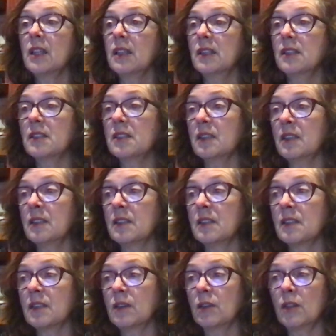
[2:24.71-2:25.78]
this
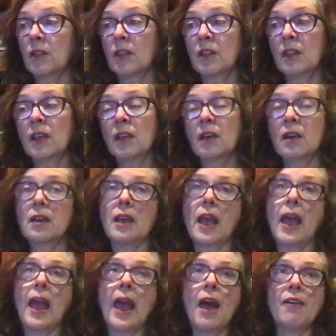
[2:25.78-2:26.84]
is the
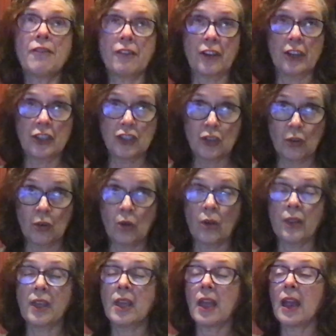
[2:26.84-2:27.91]
average or
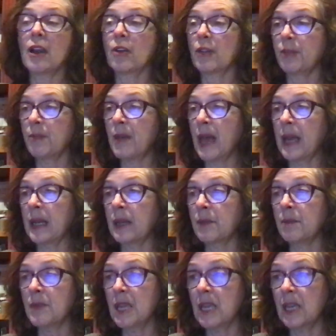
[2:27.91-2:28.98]
the arithmetic
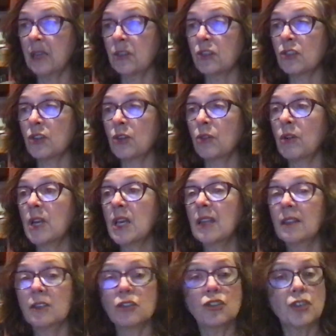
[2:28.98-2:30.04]
mean. So
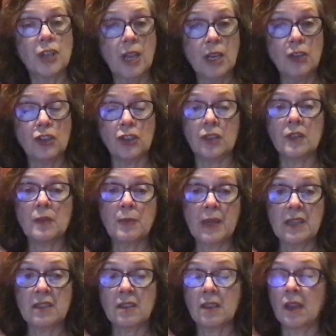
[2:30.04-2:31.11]
this changes
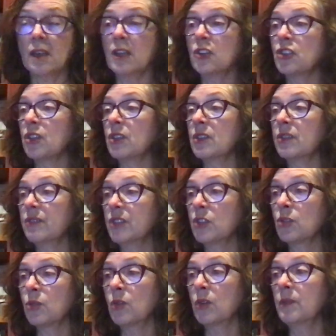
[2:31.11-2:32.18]
based on each
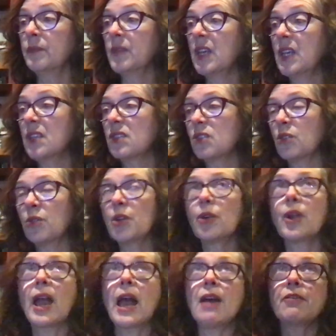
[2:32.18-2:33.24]
individual. So
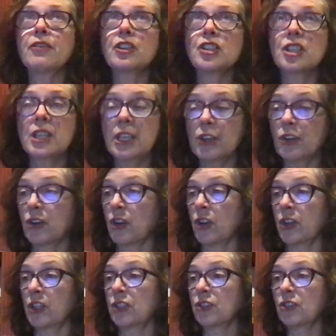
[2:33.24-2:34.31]
your average
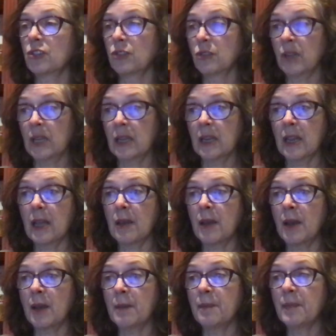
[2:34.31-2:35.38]
kindergarten student
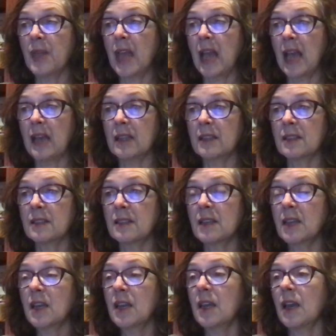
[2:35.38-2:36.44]
um, has
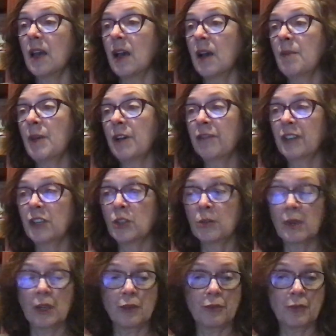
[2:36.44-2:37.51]
um, a
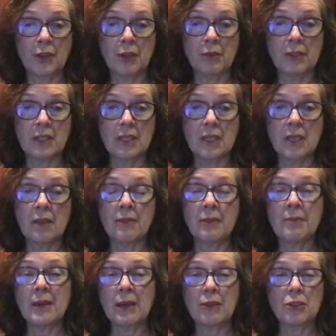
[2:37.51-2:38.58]
fundamental frequency of
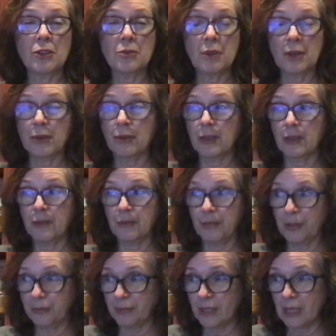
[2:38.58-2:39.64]
about
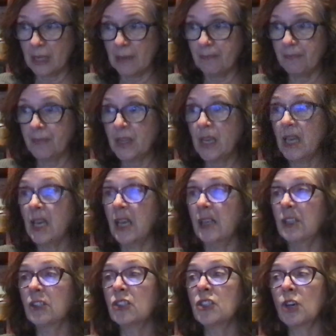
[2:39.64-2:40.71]
250. An
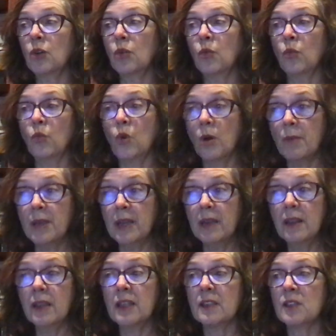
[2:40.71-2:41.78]
adult
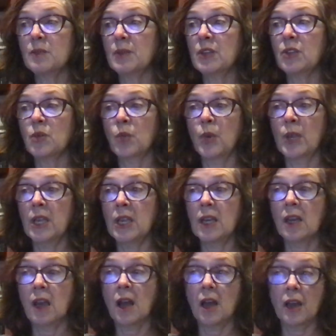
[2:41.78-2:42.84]
woman, it's between
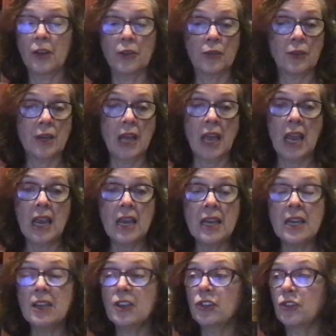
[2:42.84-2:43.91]

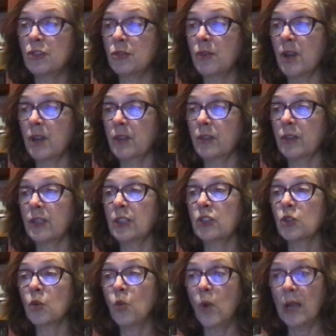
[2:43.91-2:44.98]
180 to
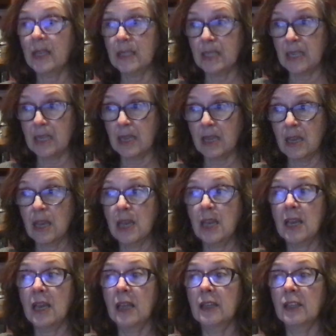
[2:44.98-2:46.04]
220.
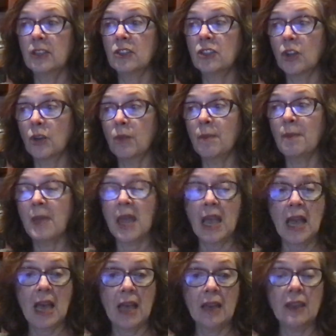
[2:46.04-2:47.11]
An adult
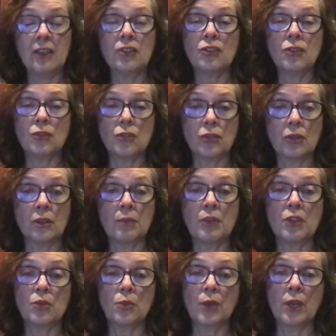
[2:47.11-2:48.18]
man, it's usually
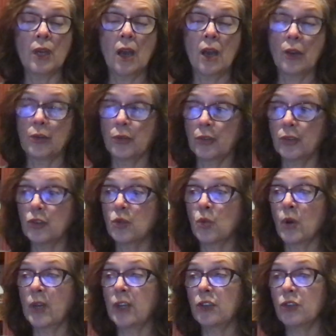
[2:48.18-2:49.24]
between
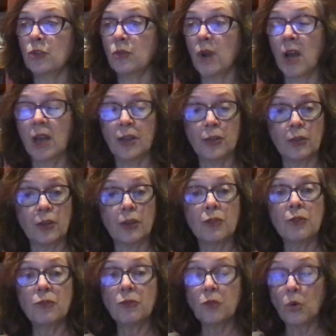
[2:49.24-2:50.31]
120 to
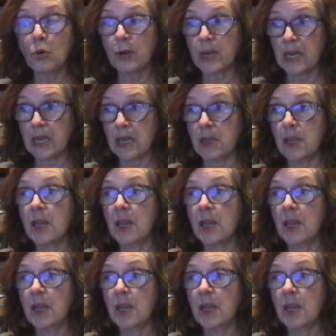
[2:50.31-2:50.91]
140.